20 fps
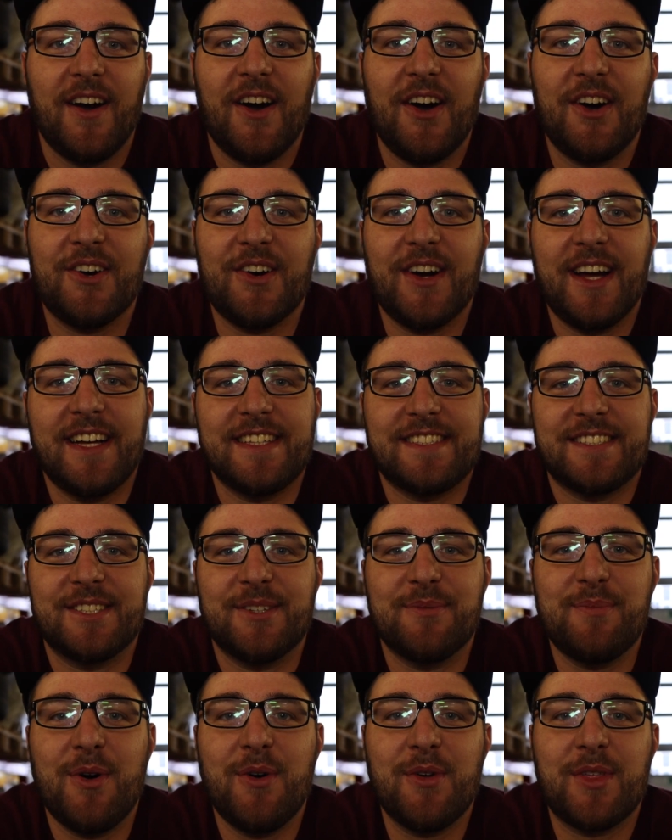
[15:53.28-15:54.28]
Alright,
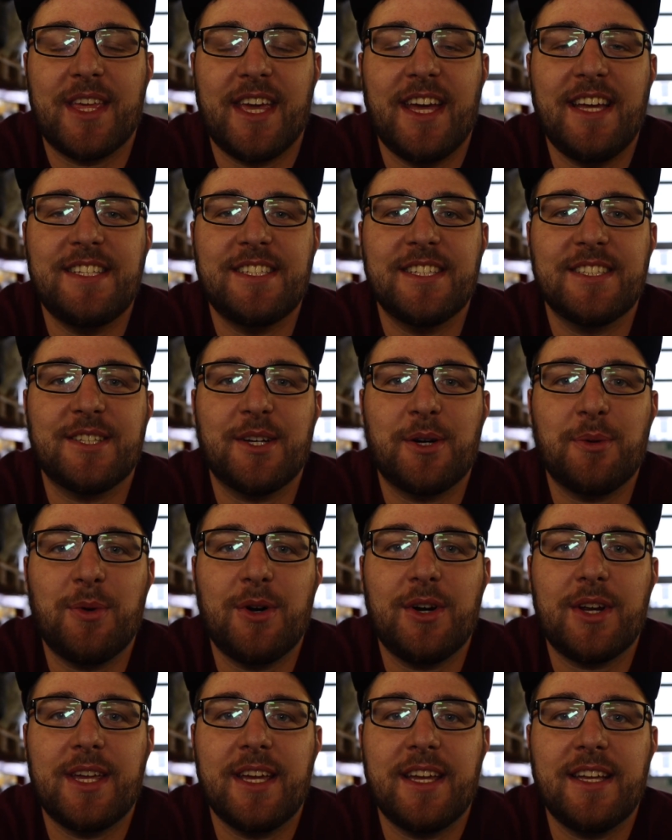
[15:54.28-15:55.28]
so both gauges are
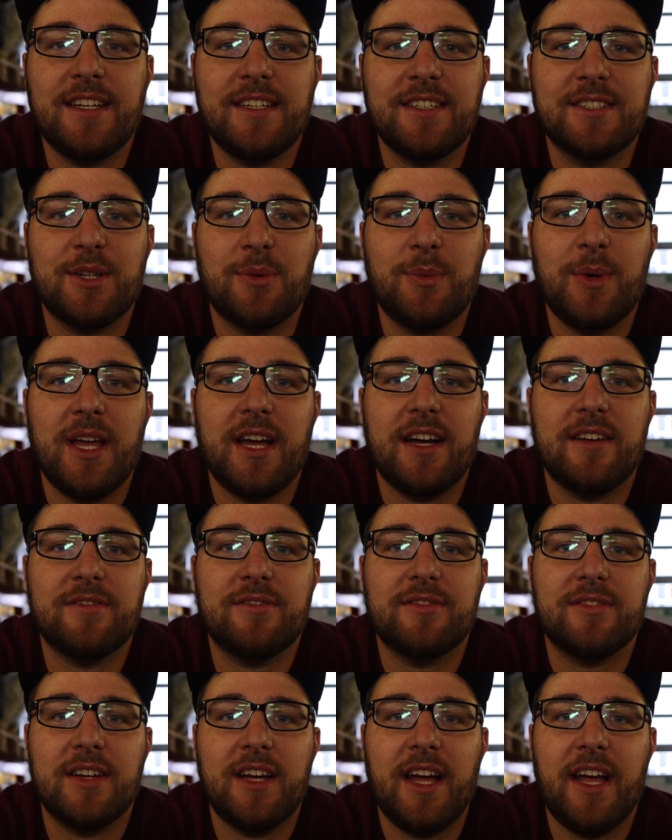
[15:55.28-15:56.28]
working, so we
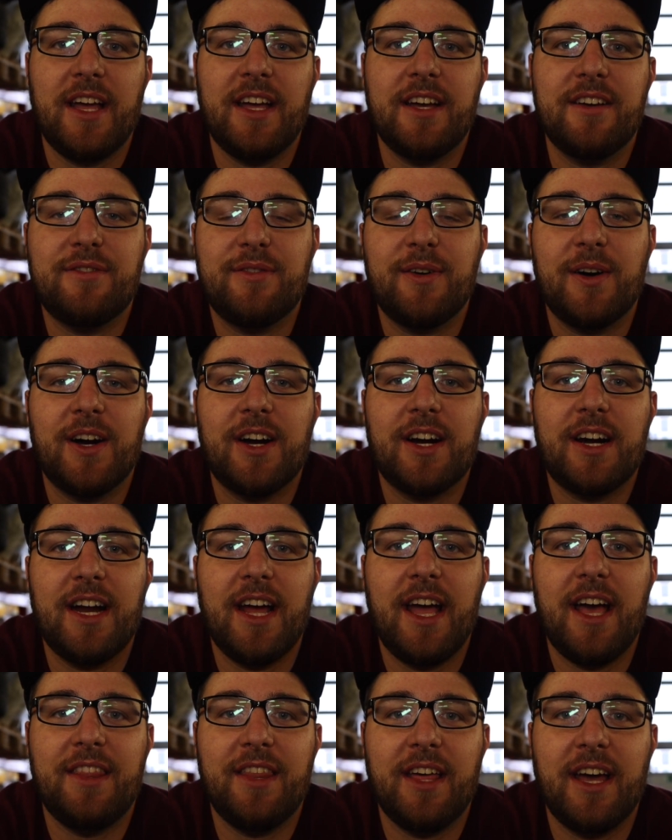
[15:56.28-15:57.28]
have A F R
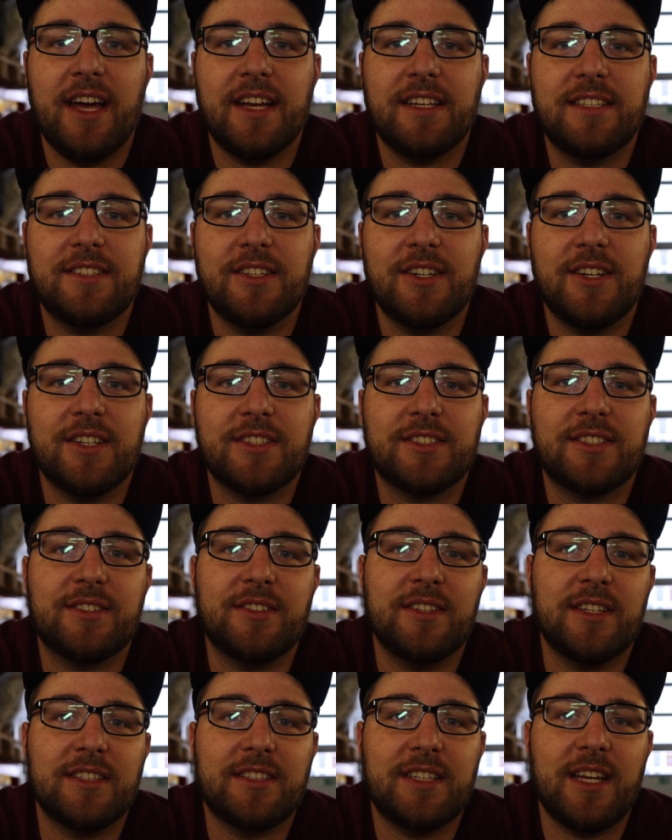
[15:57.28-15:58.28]
and
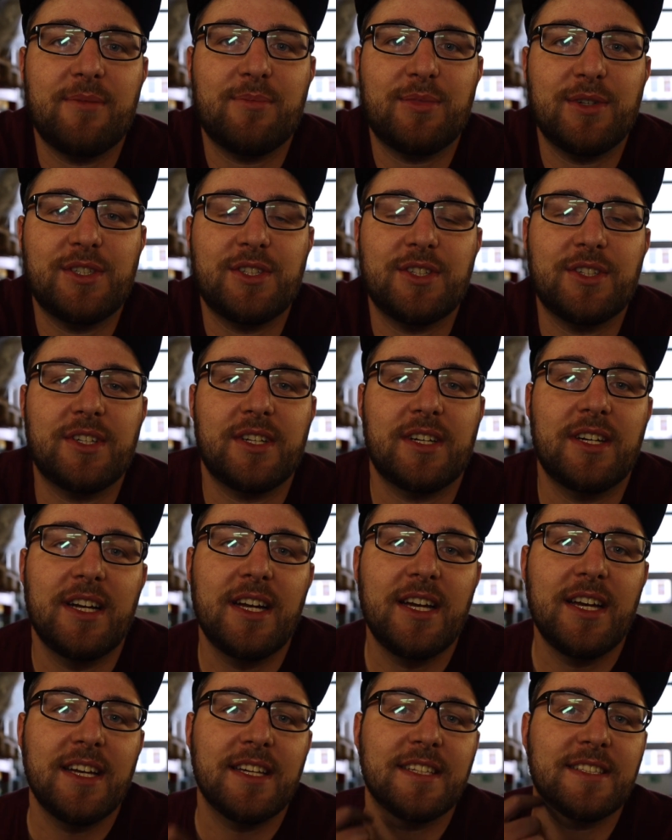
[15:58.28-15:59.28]
exhaust temperature
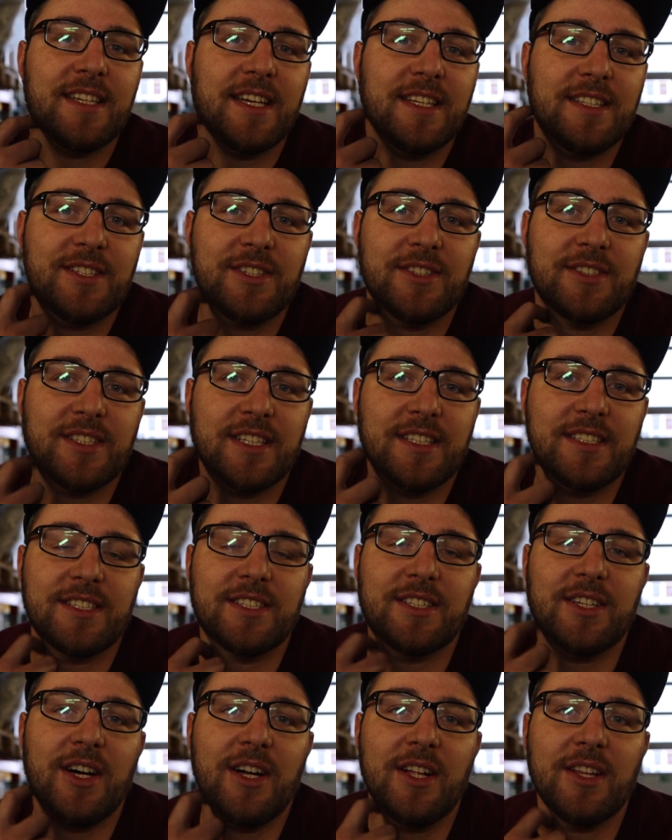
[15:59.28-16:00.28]
sensors
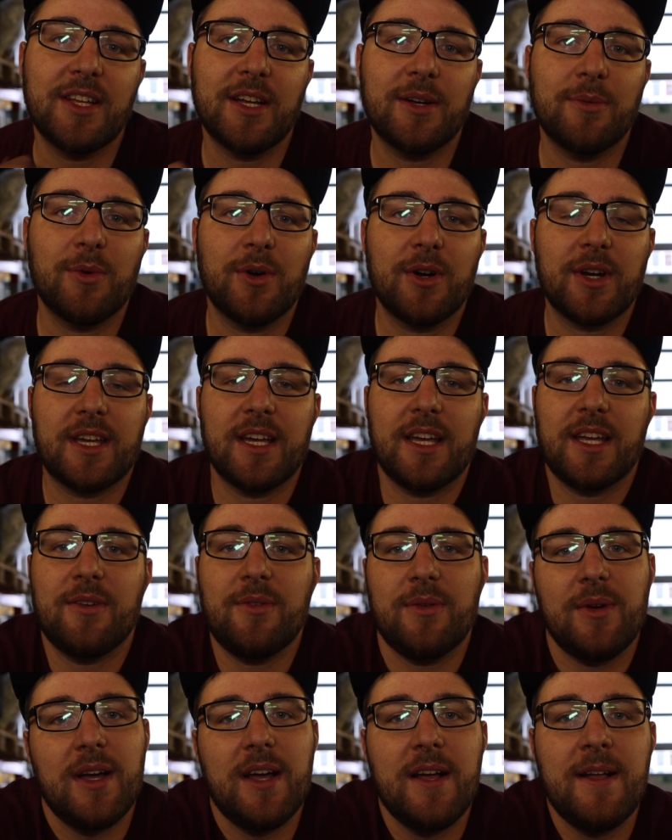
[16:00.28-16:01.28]
installed and working.